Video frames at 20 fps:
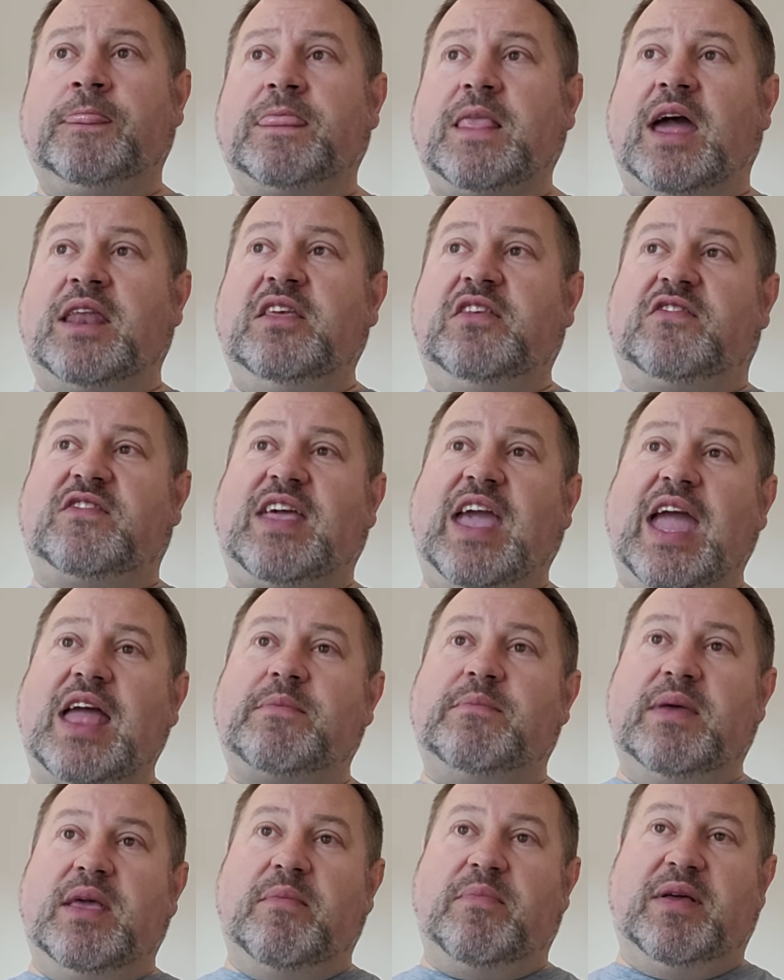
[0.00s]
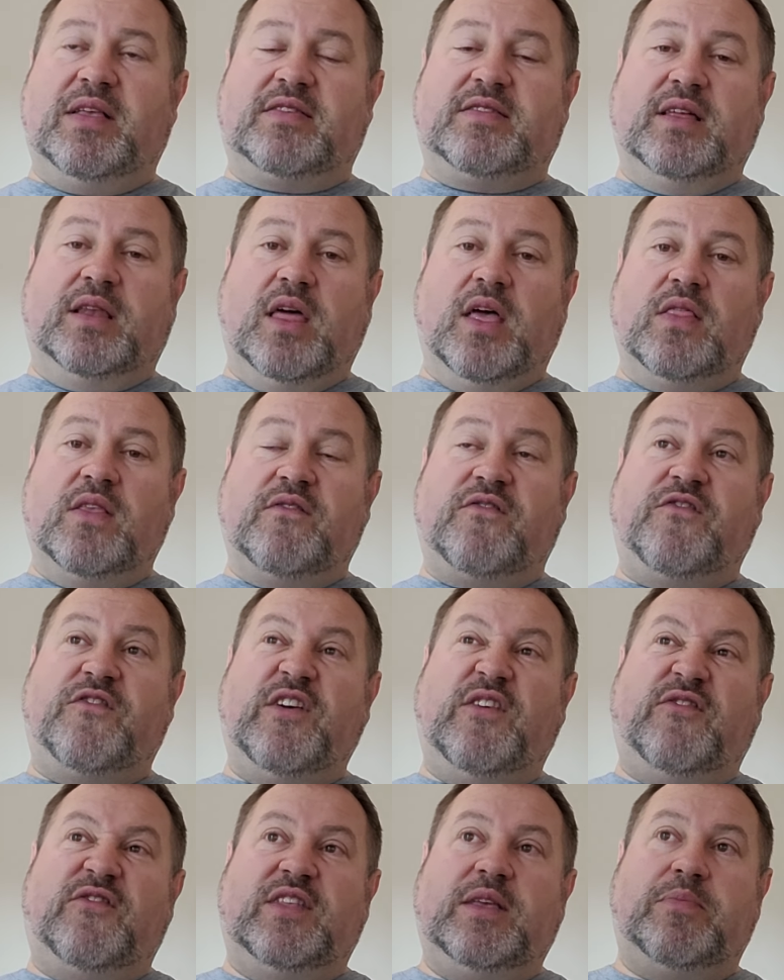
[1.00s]
And it scared me a bit to learn that
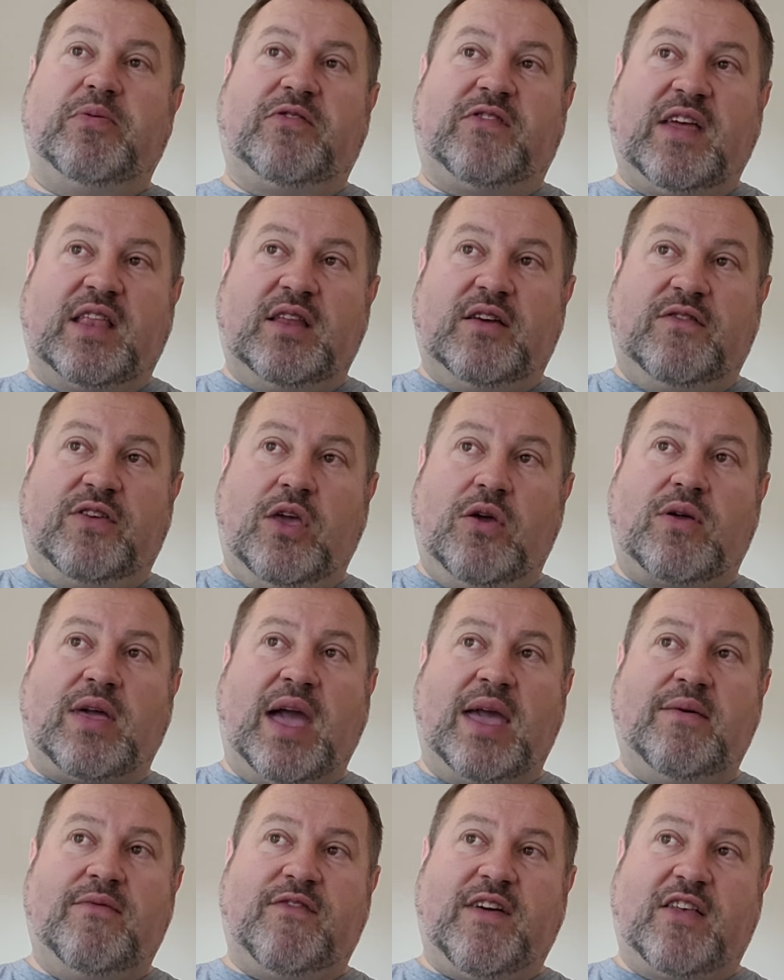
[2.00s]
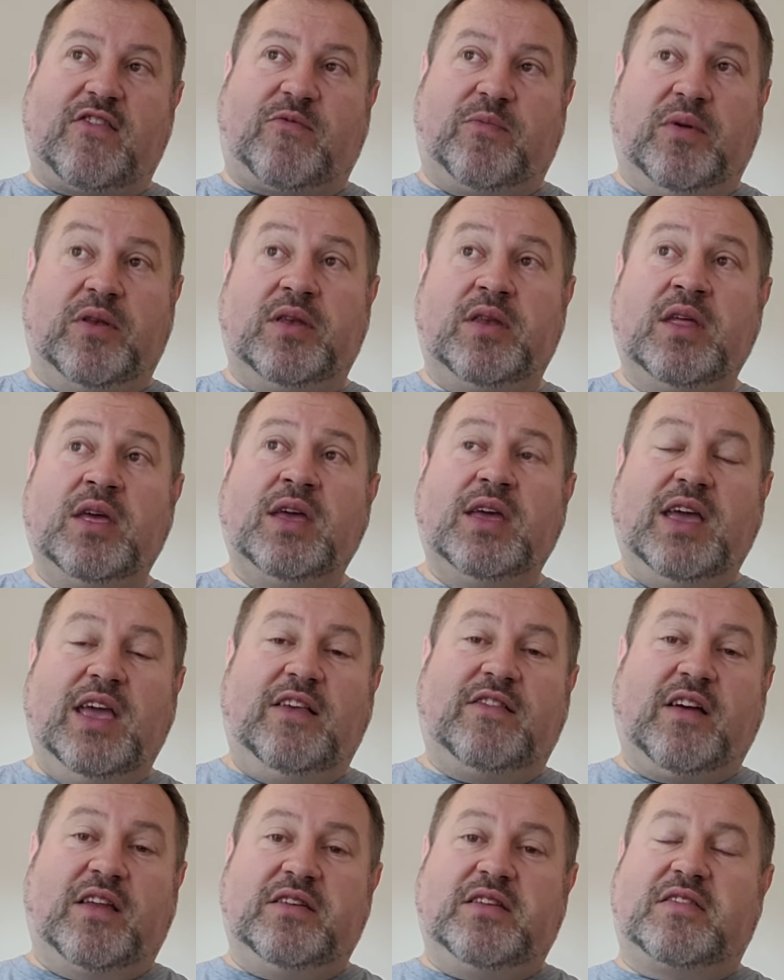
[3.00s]
50% of UK investment
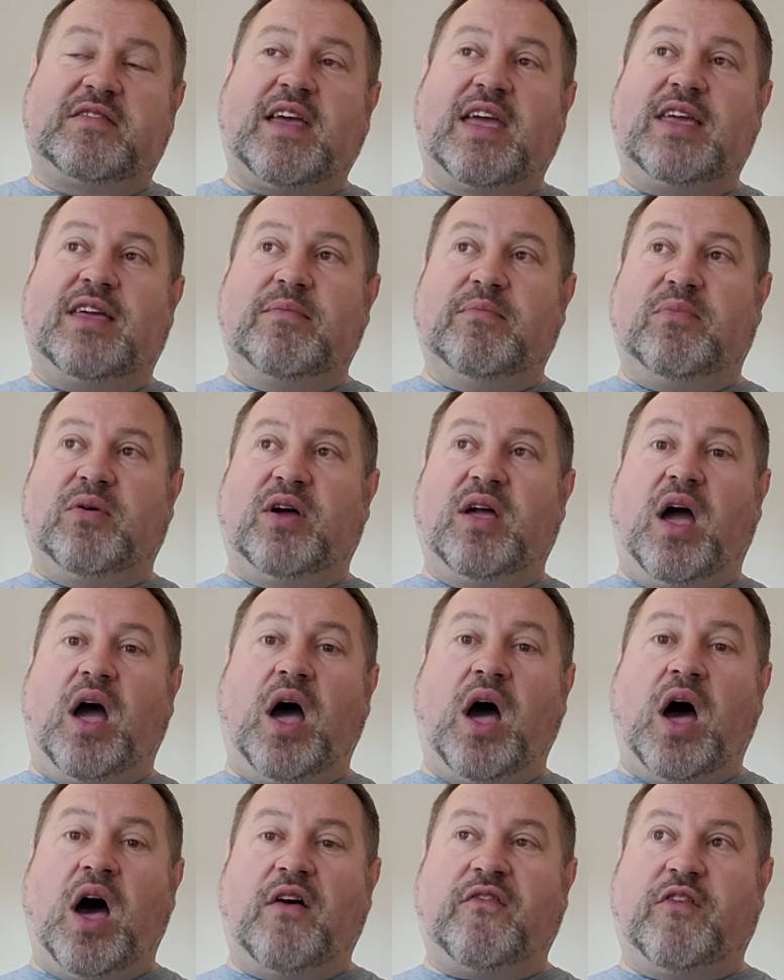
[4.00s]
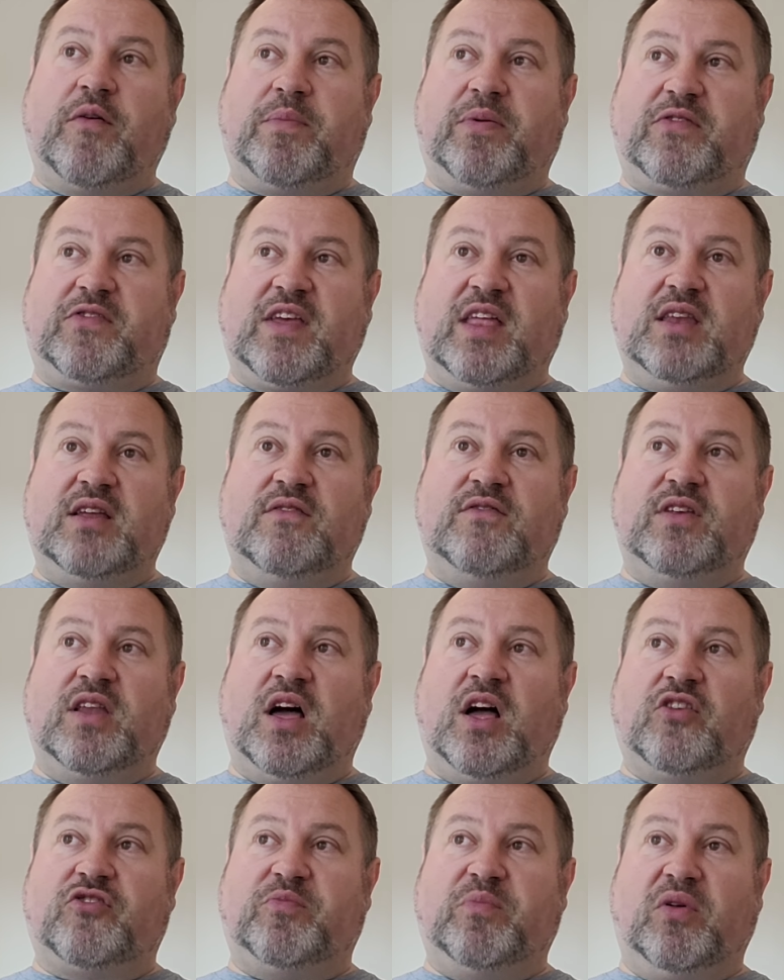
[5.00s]
is undertaken by 0.5% of
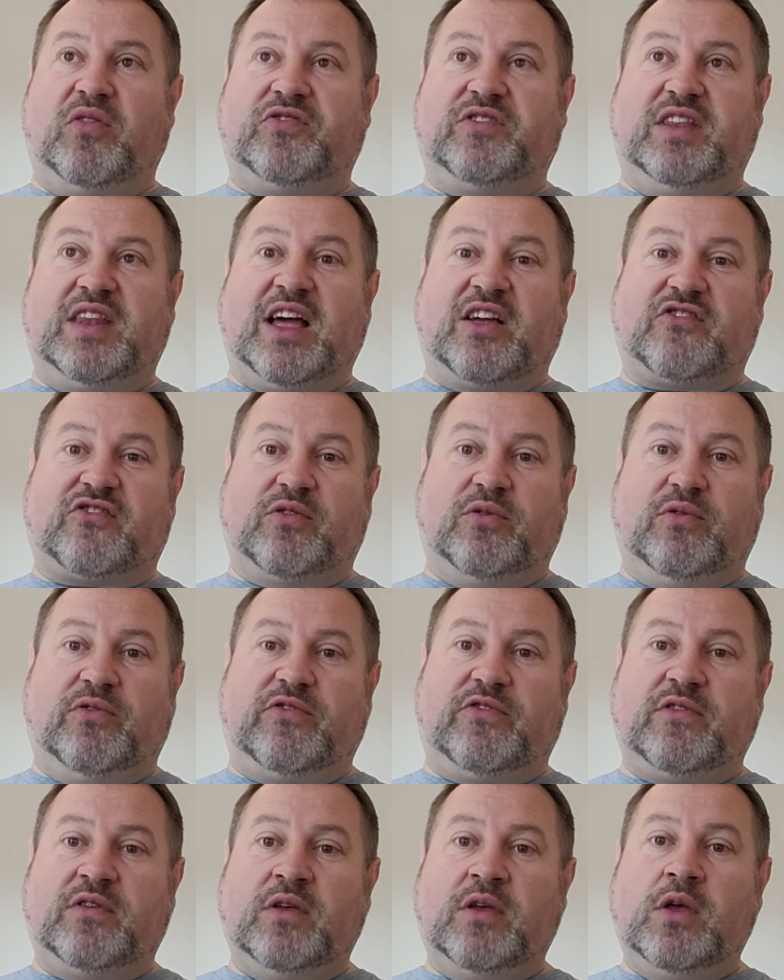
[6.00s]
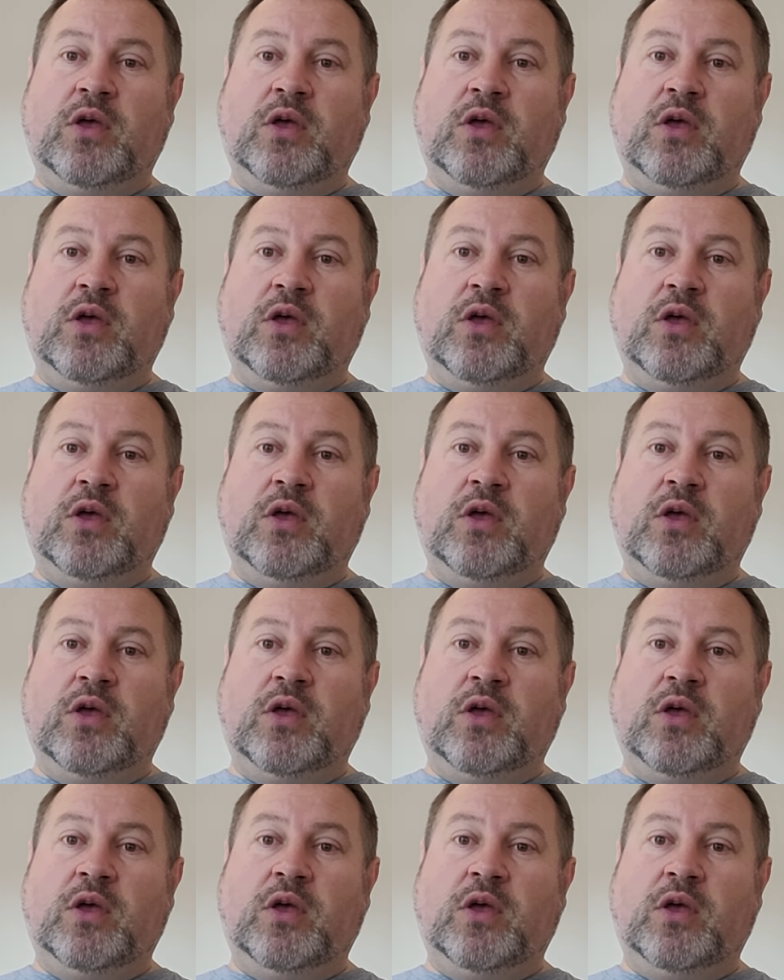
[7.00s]
large multinationals.